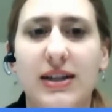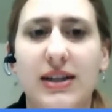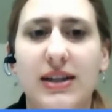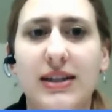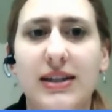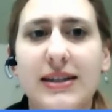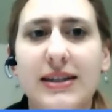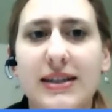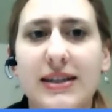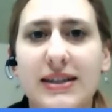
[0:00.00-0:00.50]

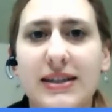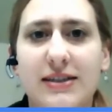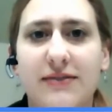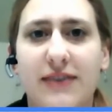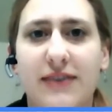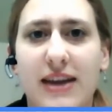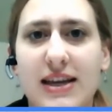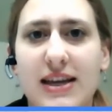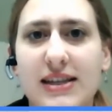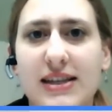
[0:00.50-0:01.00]
device
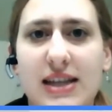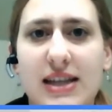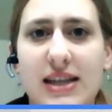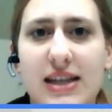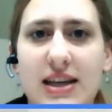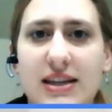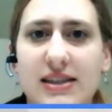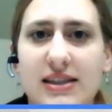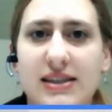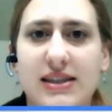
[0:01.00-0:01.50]
that he
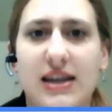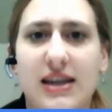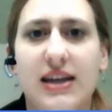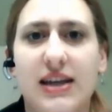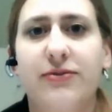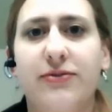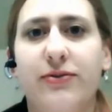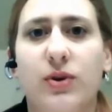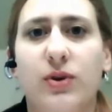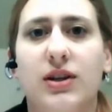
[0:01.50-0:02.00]
designed
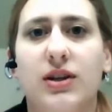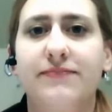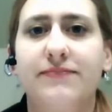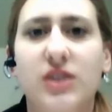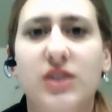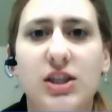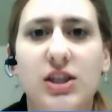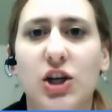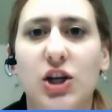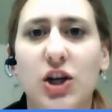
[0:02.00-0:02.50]
for
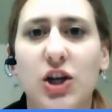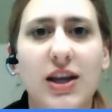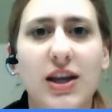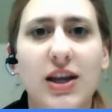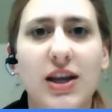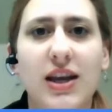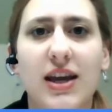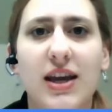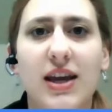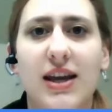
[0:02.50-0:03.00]

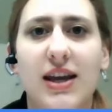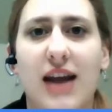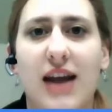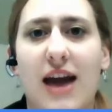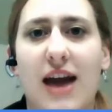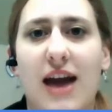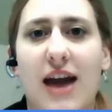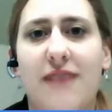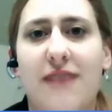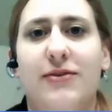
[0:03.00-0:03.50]
turning an
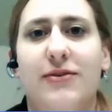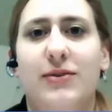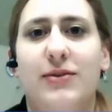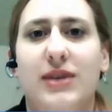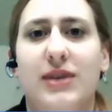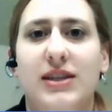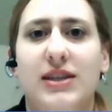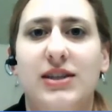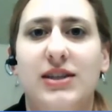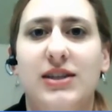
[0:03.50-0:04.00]
iPhone
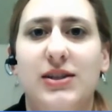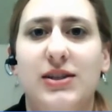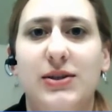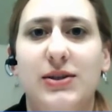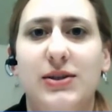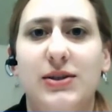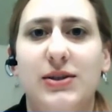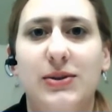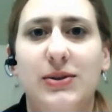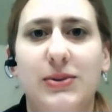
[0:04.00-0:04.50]
into a
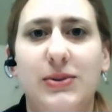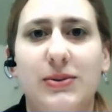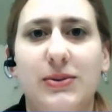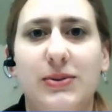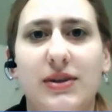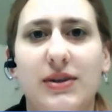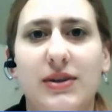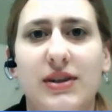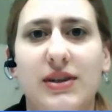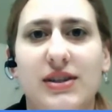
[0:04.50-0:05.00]
stethoscope.
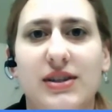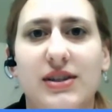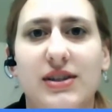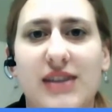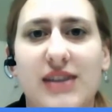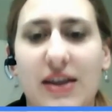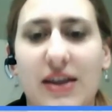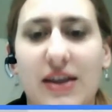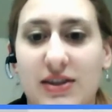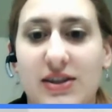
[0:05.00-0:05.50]

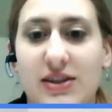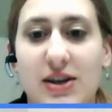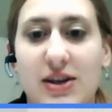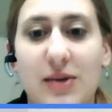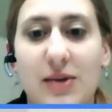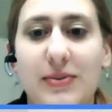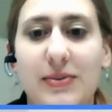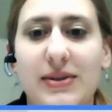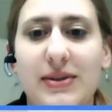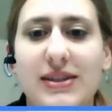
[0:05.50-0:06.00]
So, would
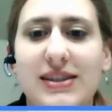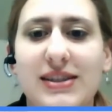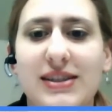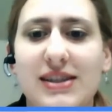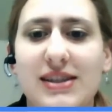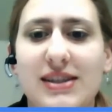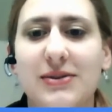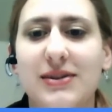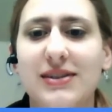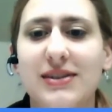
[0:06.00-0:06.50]
you like to
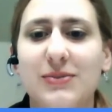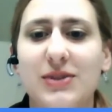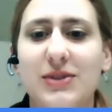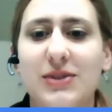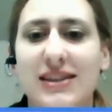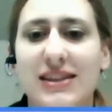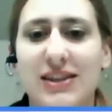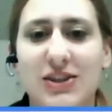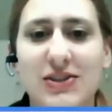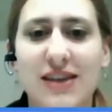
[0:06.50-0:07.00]
introduce
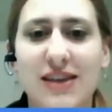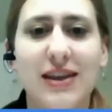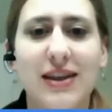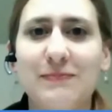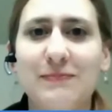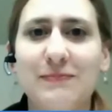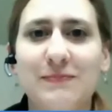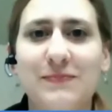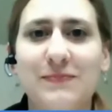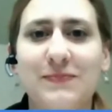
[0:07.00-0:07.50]
yourself a little
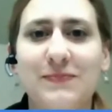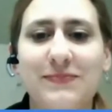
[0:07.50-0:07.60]
bit?